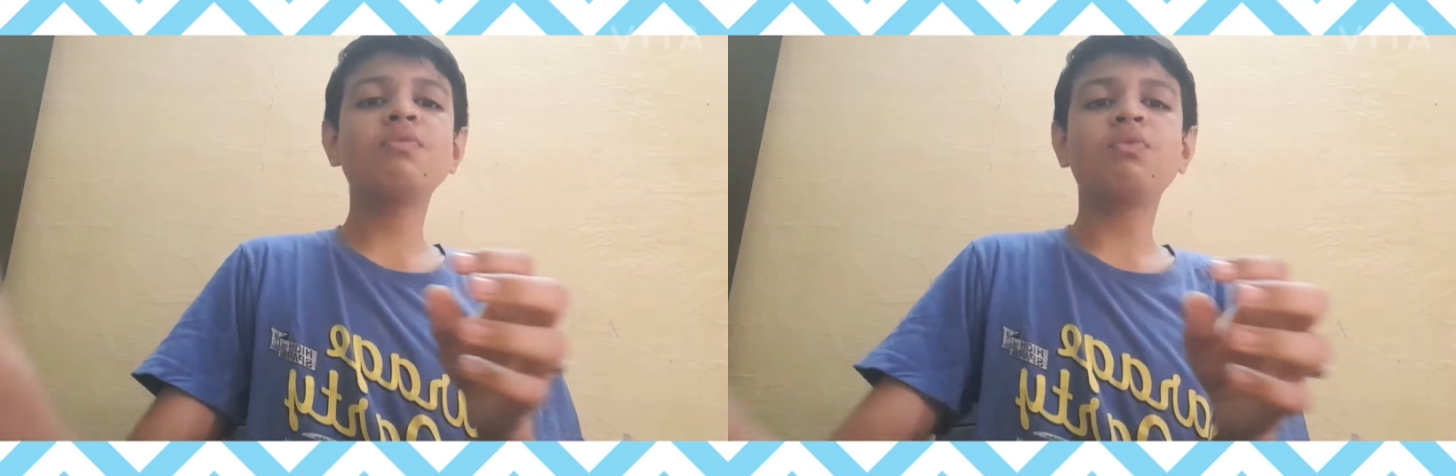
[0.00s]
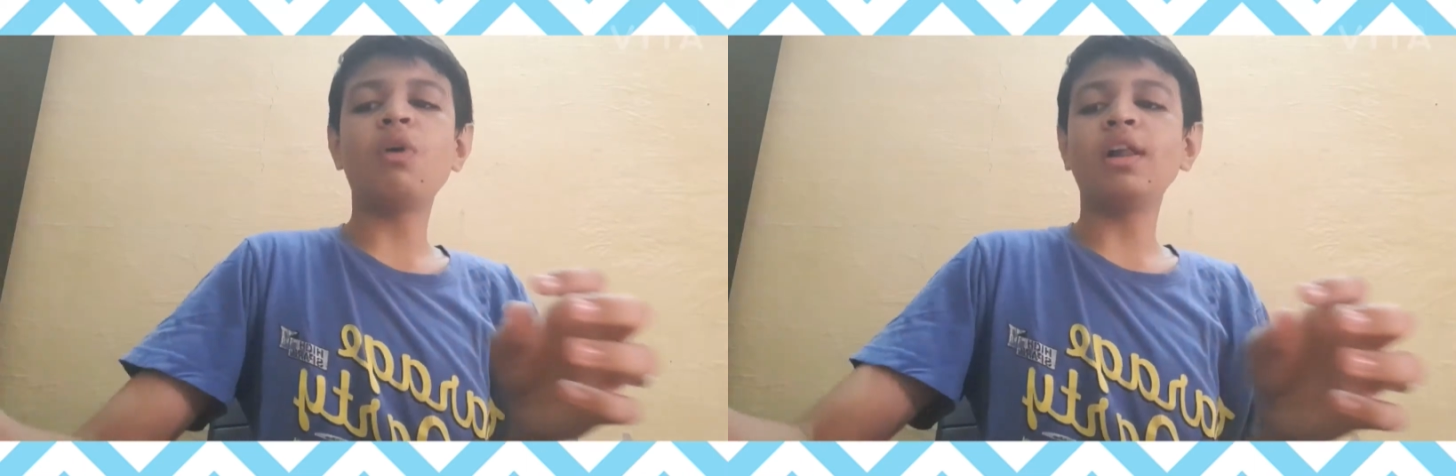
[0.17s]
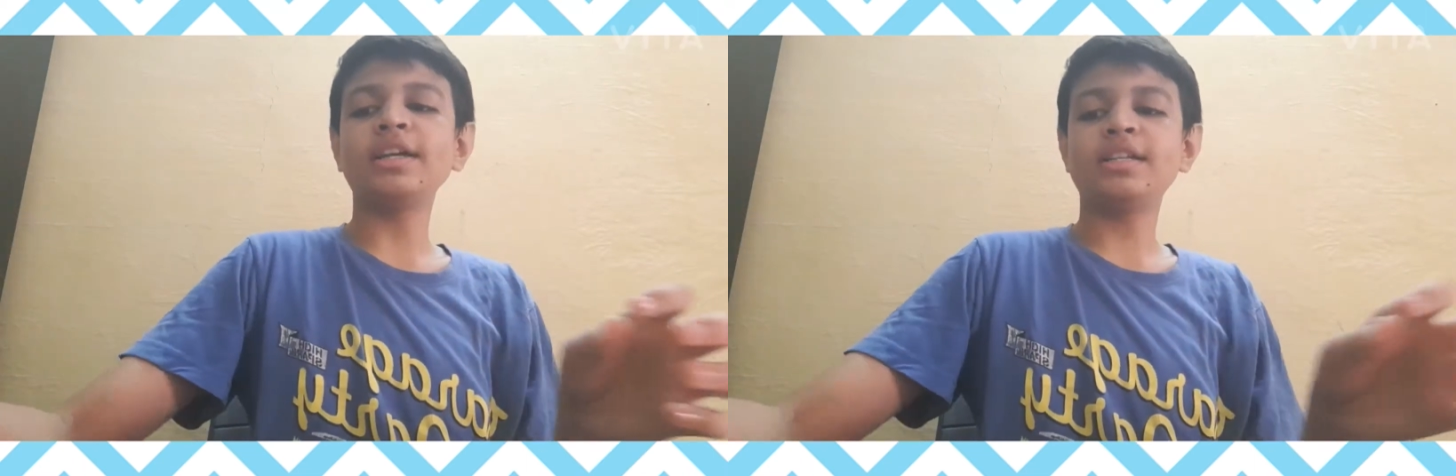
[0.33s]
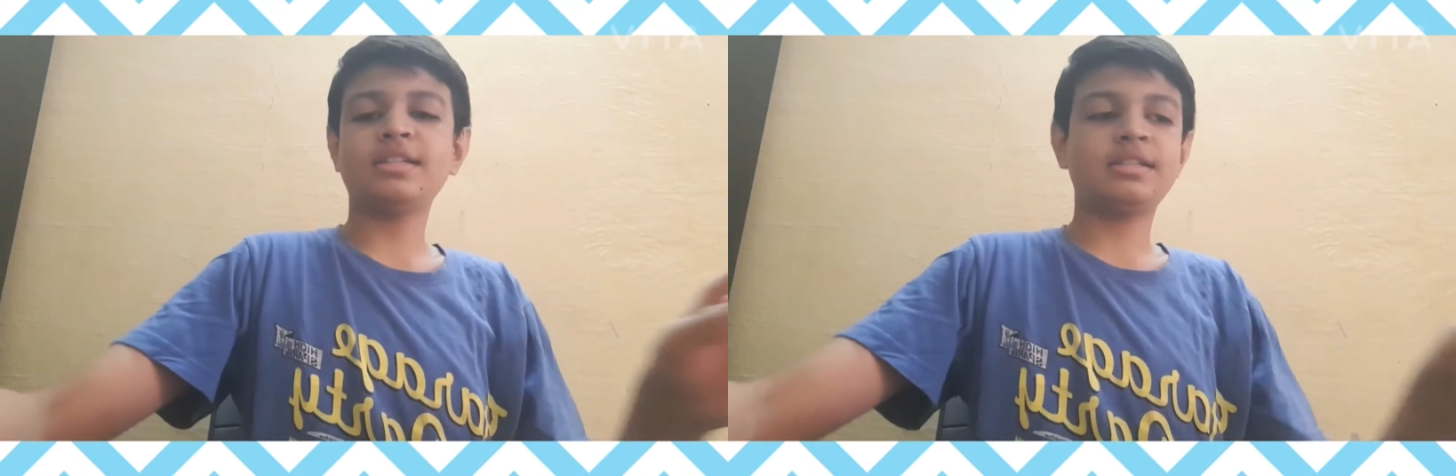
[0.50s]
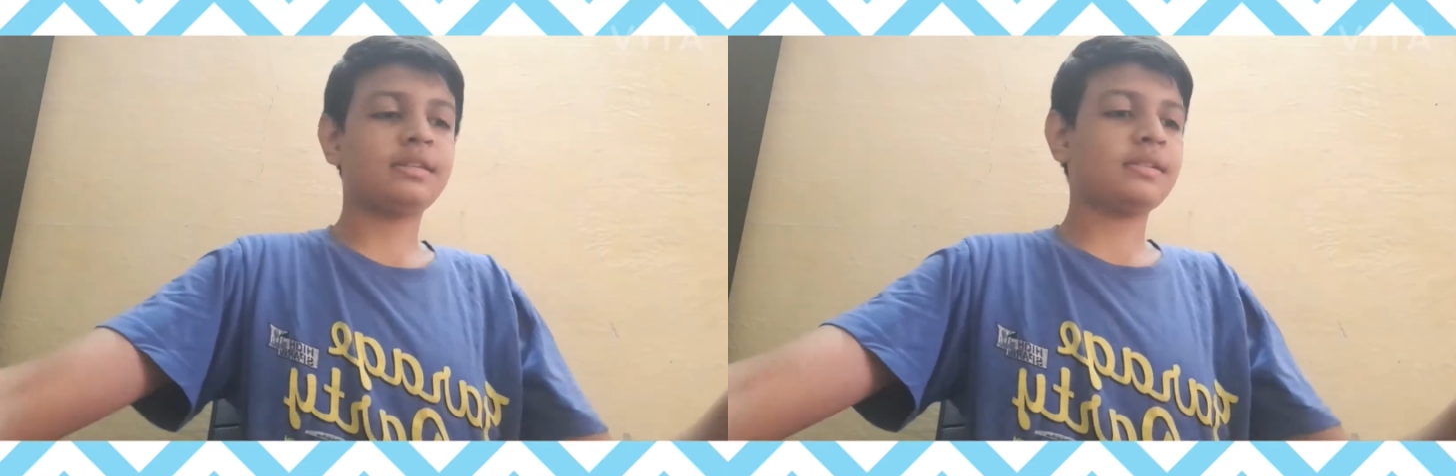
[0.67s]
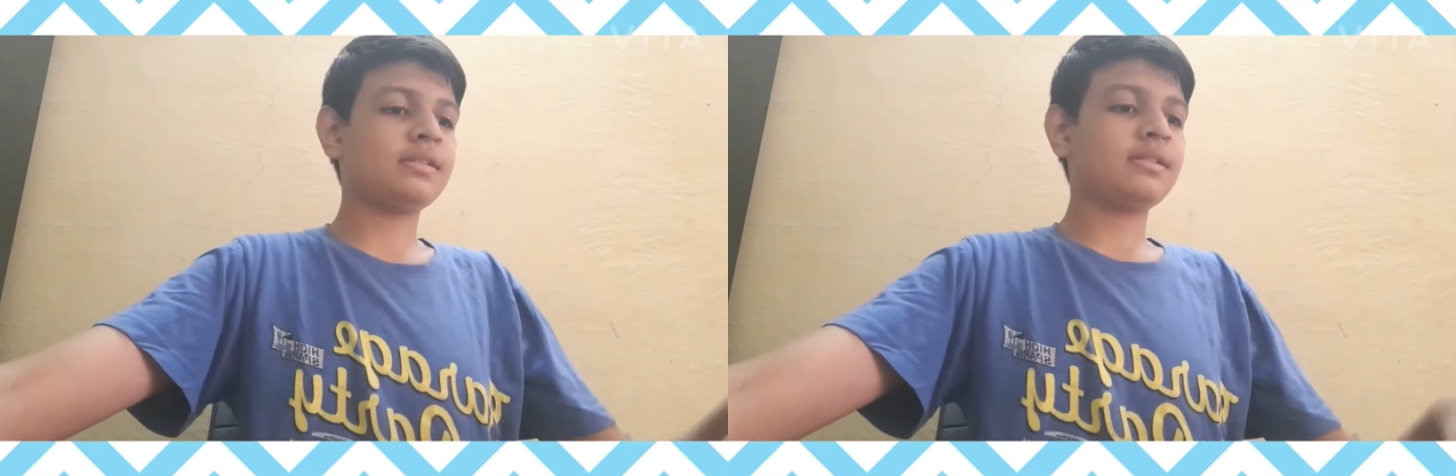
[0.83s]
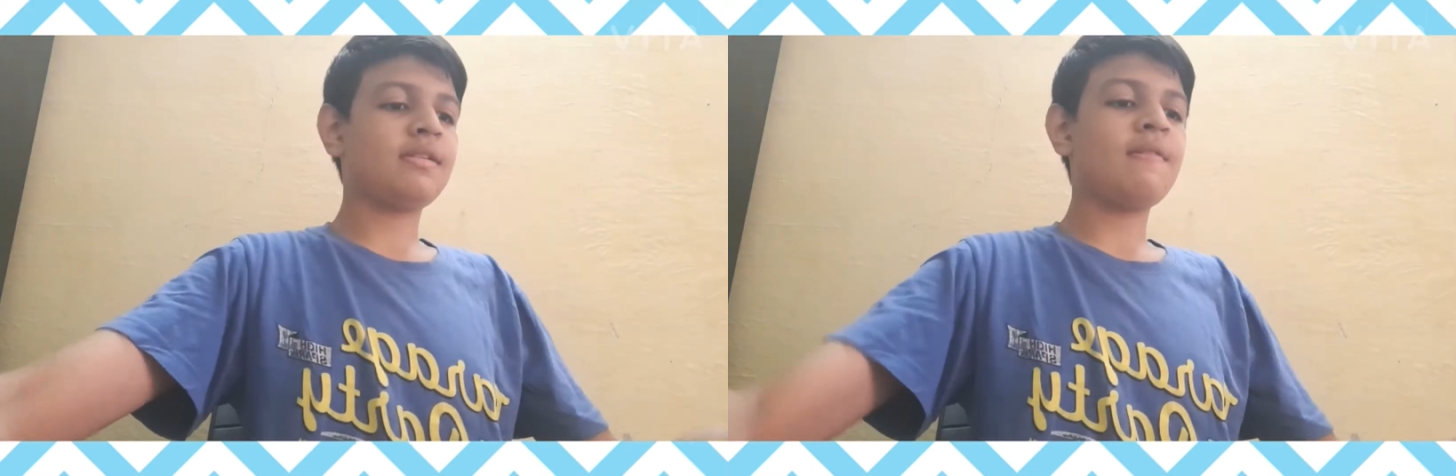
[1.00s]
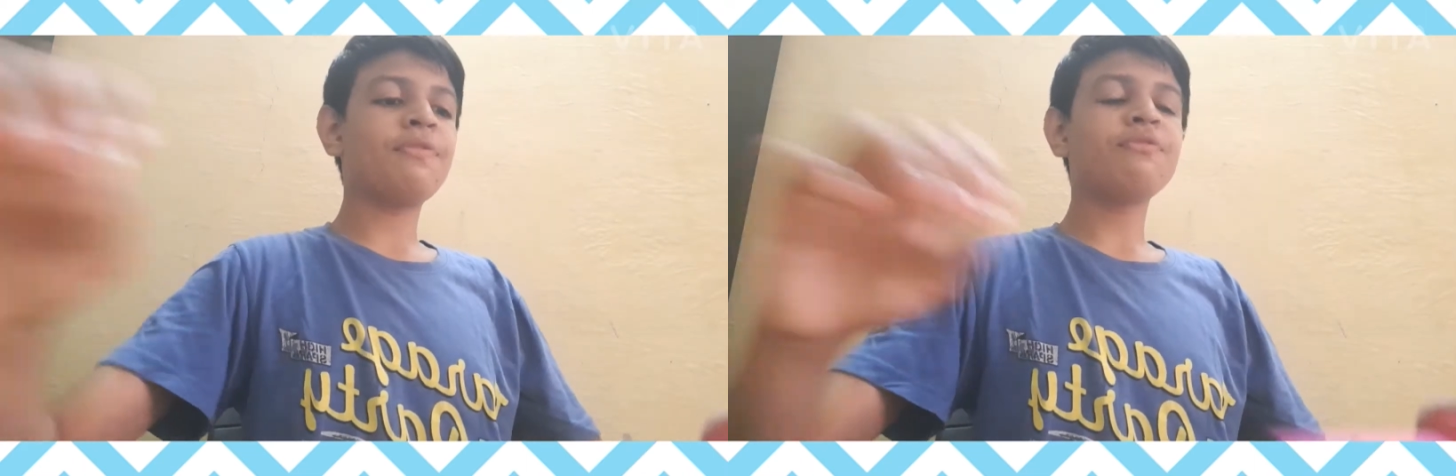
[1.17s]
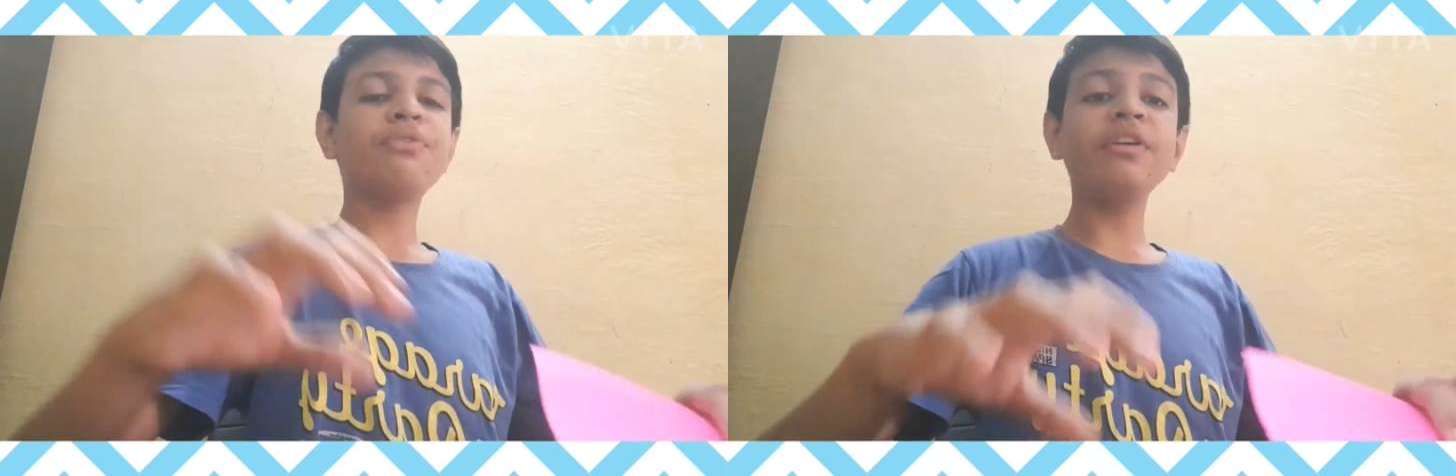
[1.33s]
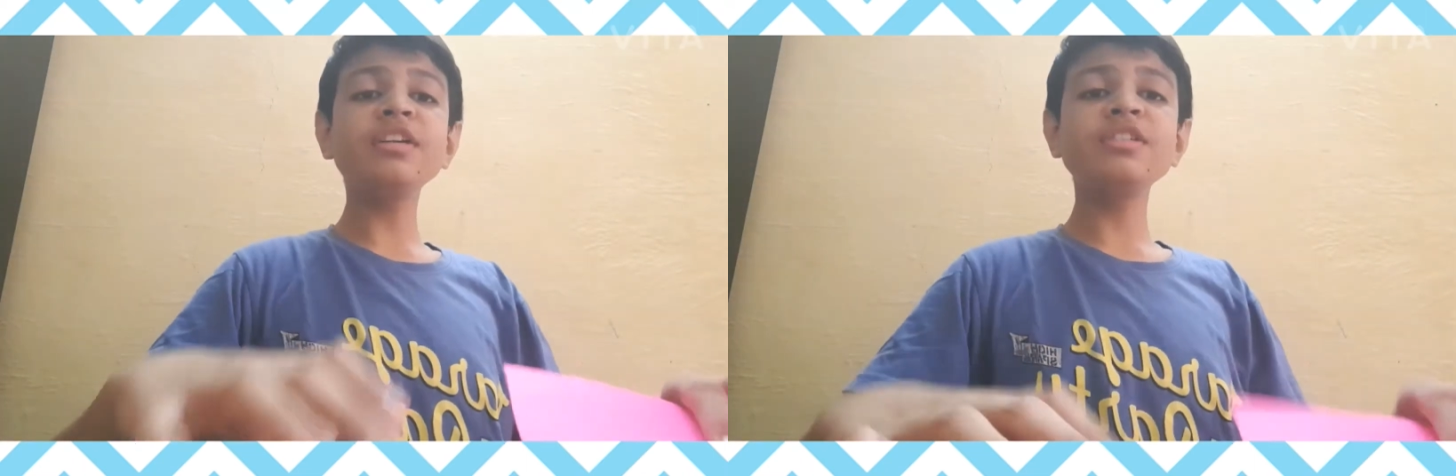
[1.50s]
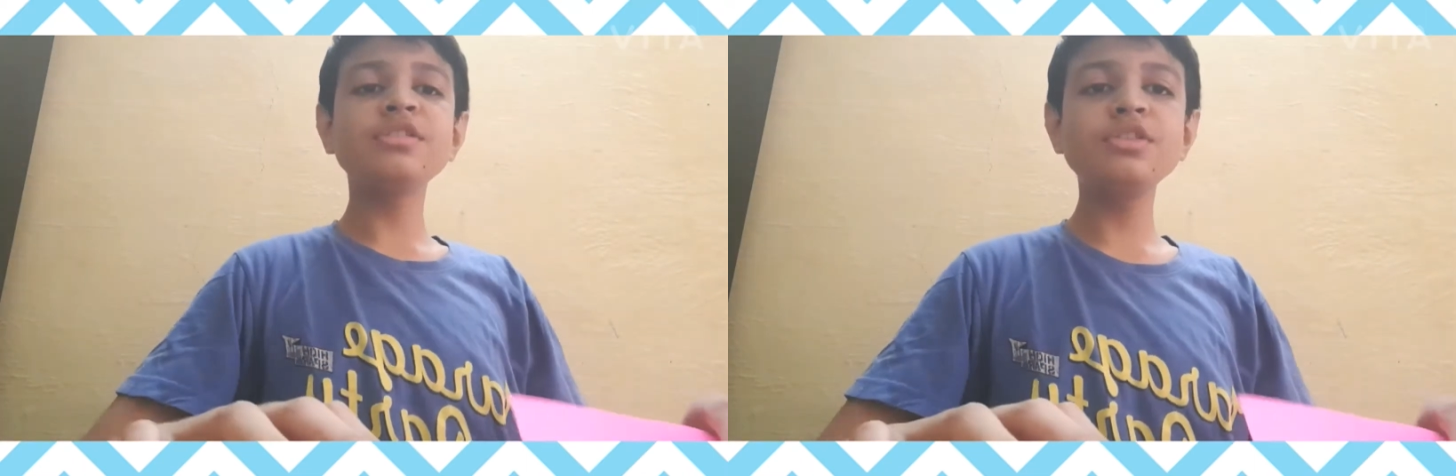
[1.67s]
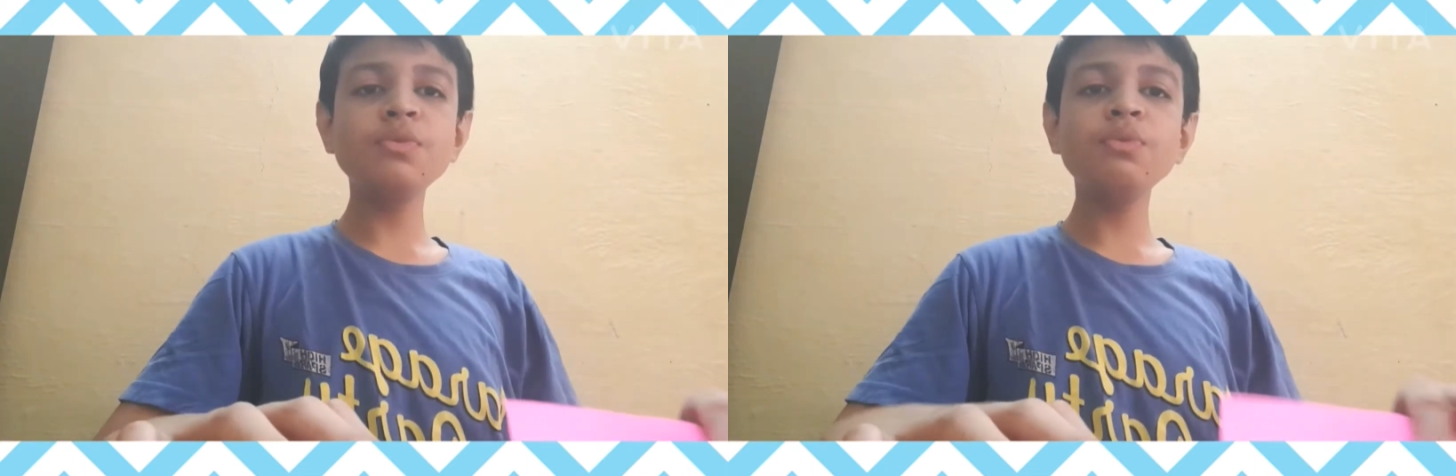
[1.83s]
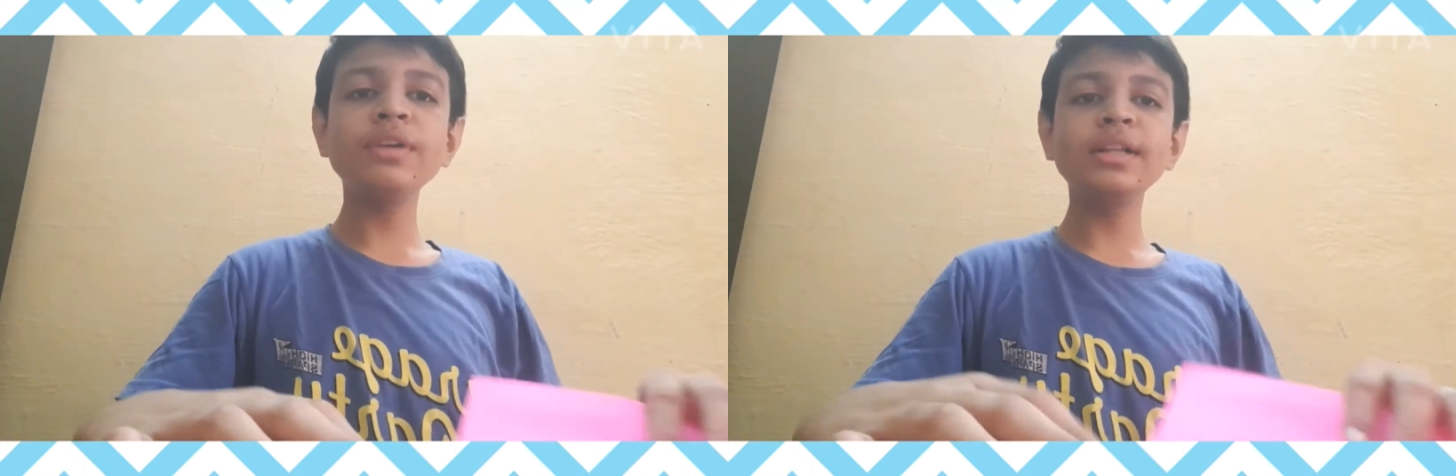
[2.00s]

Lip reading: wallet. First you will